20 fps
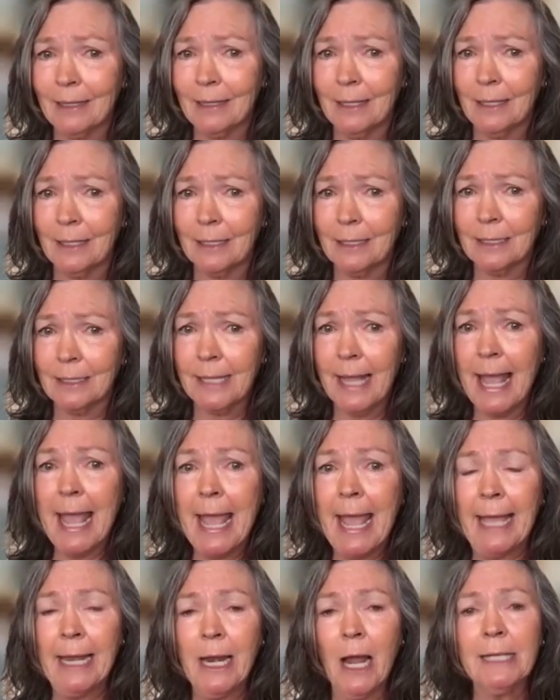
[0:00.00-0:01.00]
this,
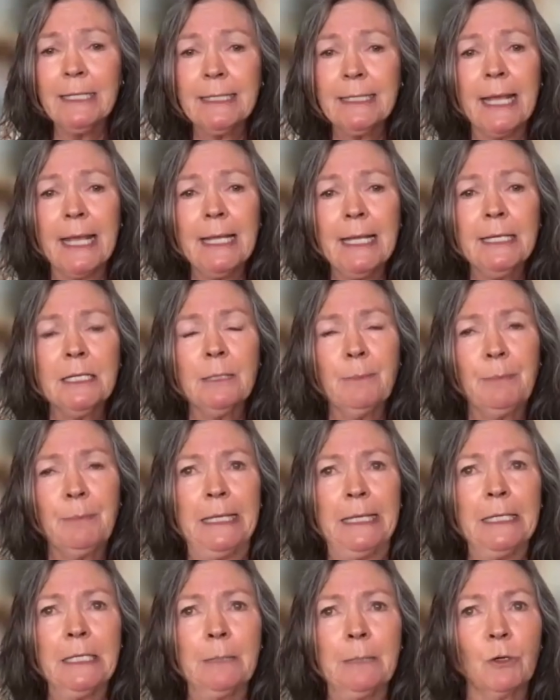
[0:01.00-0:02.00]
and I say
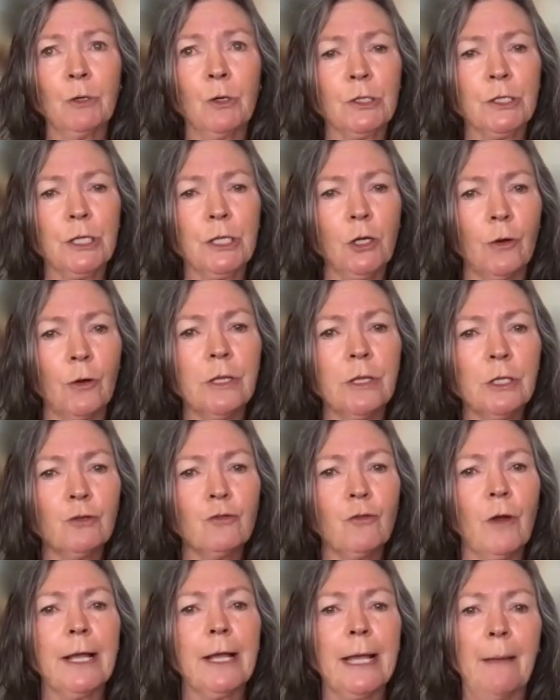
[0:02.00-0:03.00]
independent because a lot of the
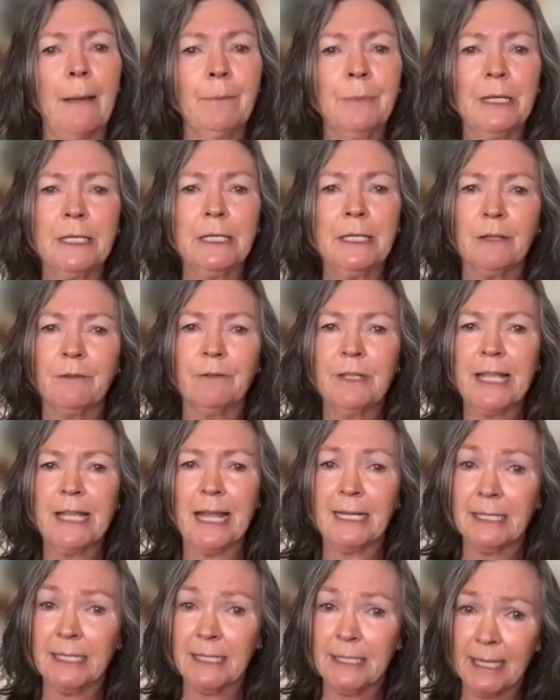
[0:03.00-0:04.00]
drug companies of the
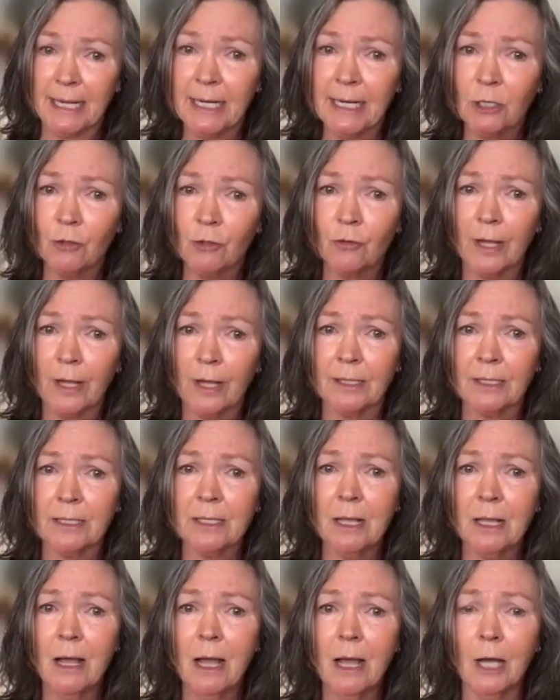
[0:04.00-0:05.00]
anesthetic drugs
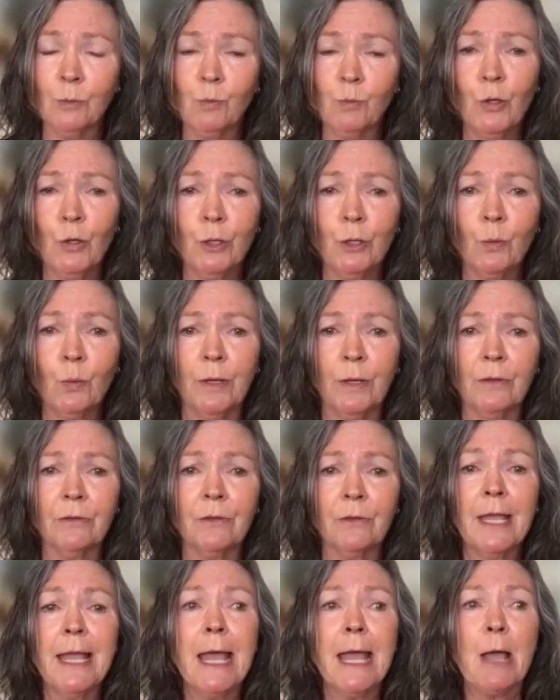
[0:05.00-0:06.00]
I'd worked with
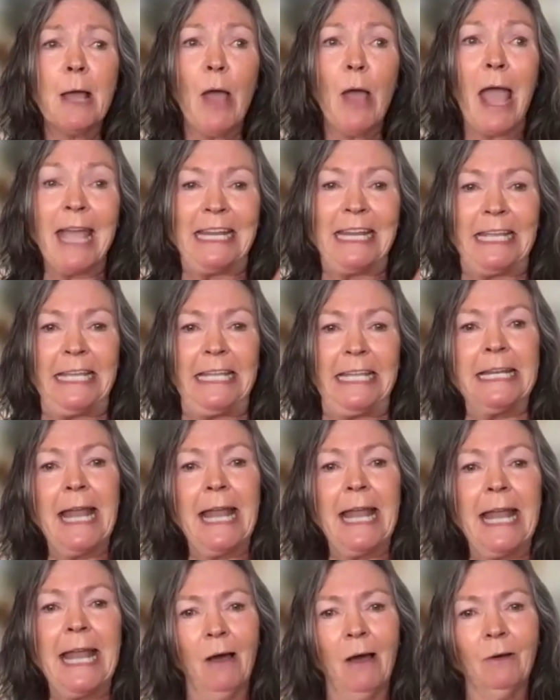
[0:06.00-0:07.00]
had
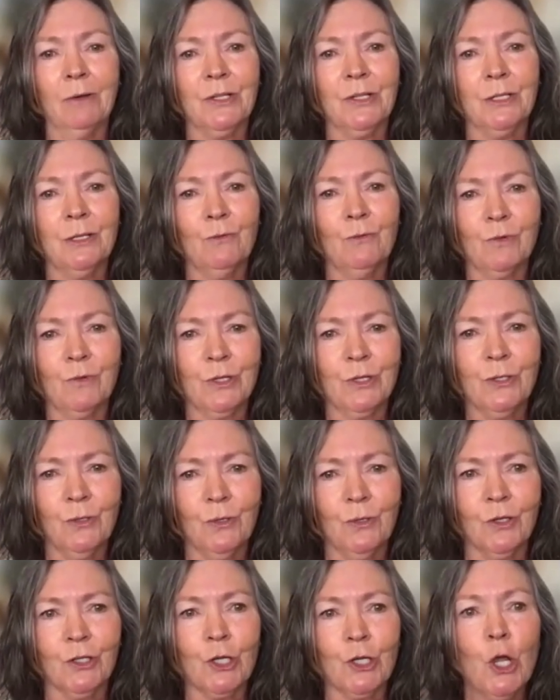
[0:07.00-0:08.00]
in-house
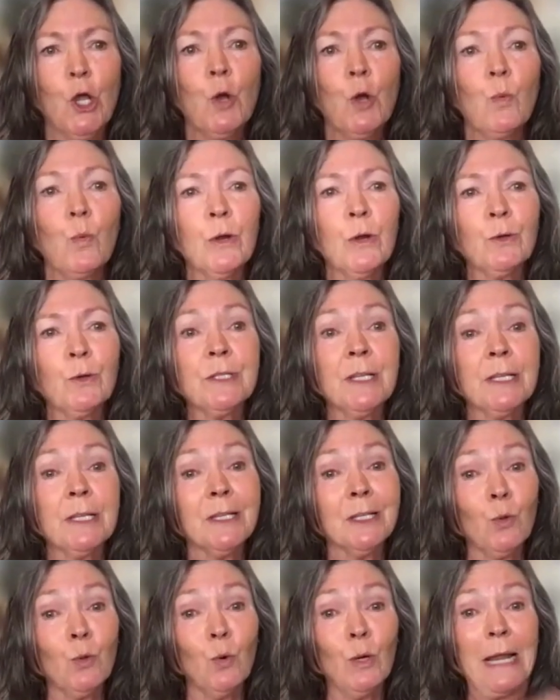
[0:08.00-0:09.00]
research, whereas this
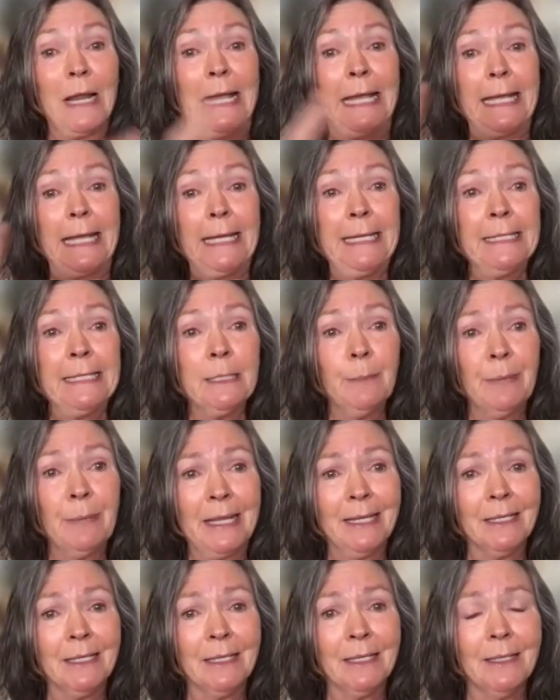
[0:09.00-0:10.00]
is all
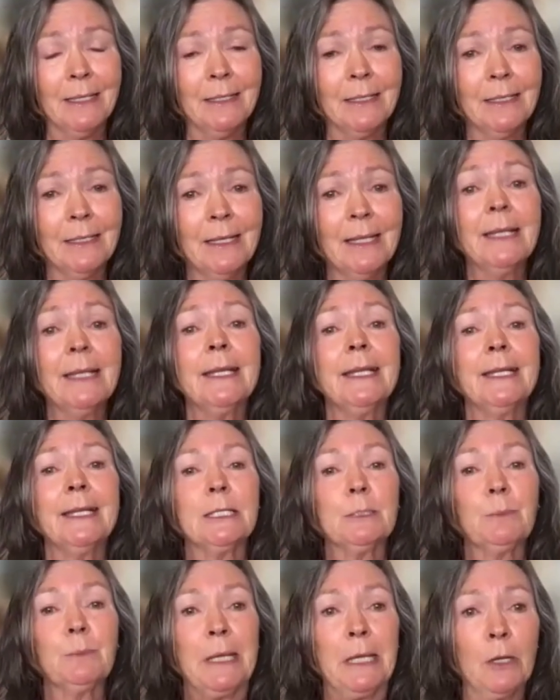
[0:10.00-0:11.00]
independent, it's
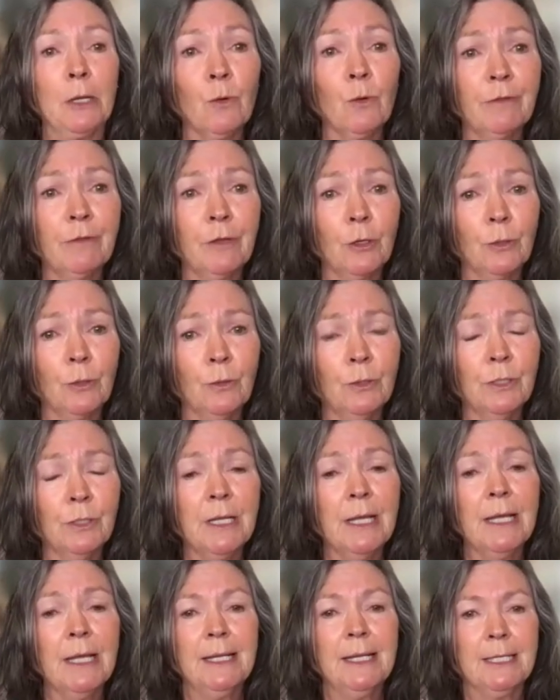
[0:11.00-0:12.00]
peer-reviewed,
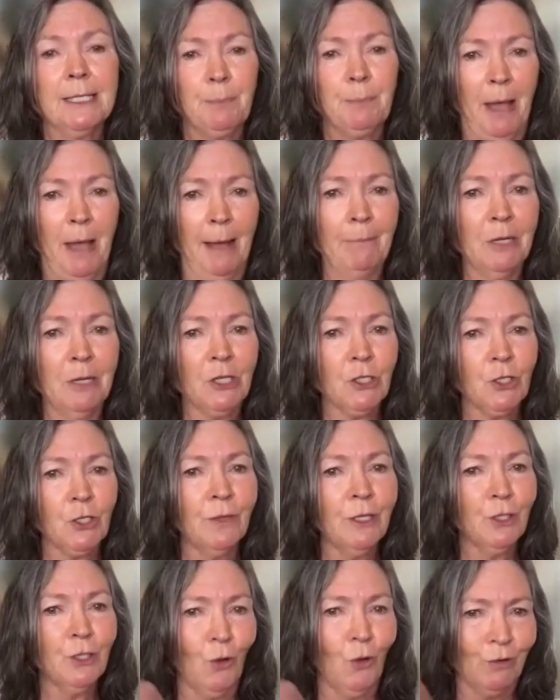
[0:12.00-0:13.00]
it's published on the
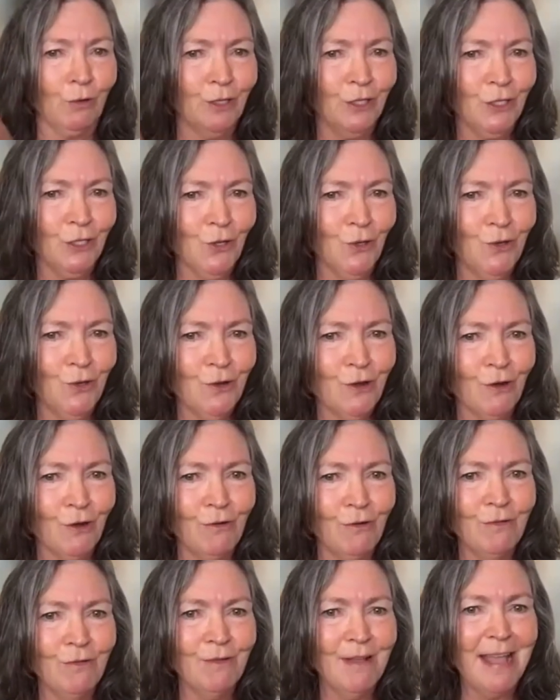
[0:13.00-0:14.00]
doctor's
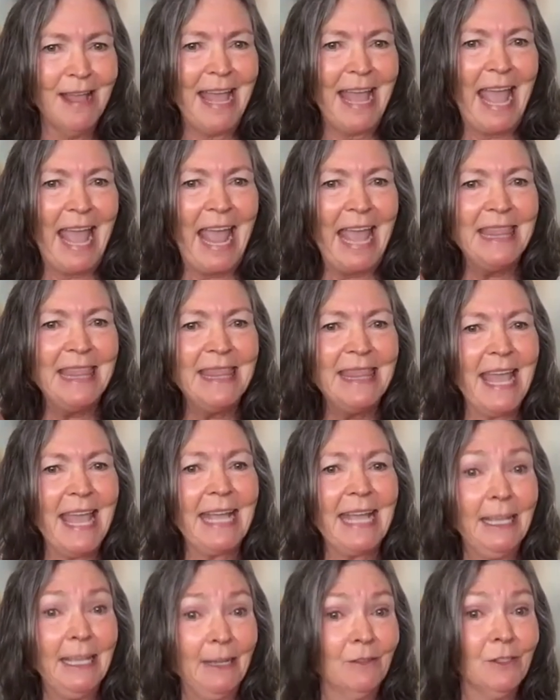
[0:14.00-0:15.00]
Google, and
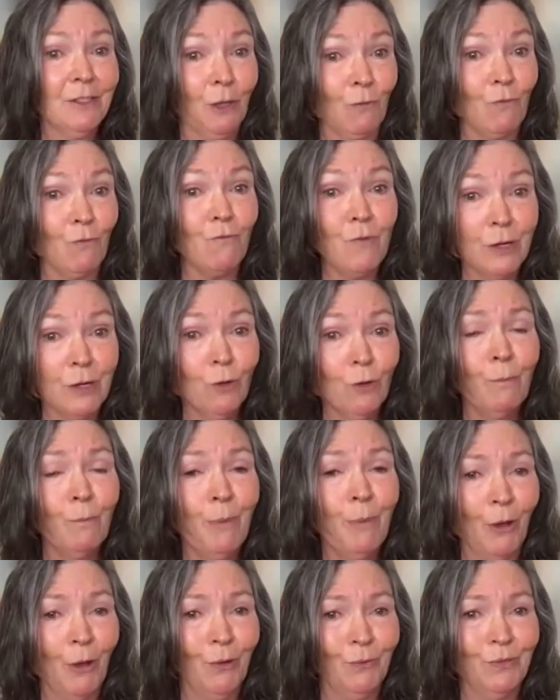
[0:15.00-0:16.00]
that gives it real
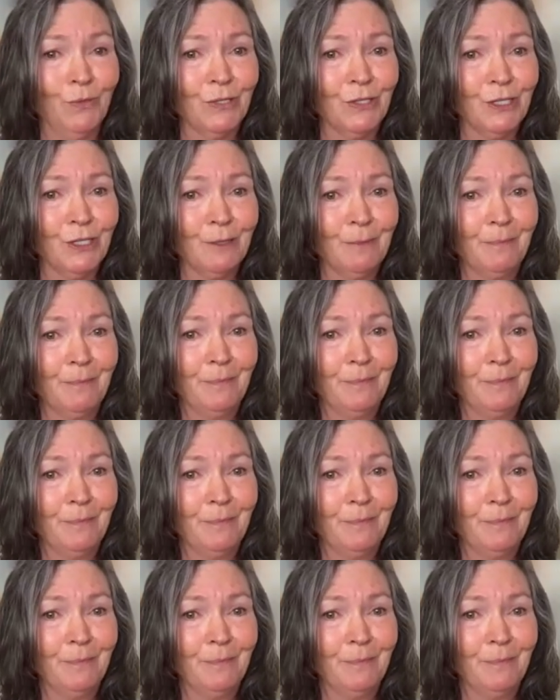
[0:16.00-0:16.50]
bones.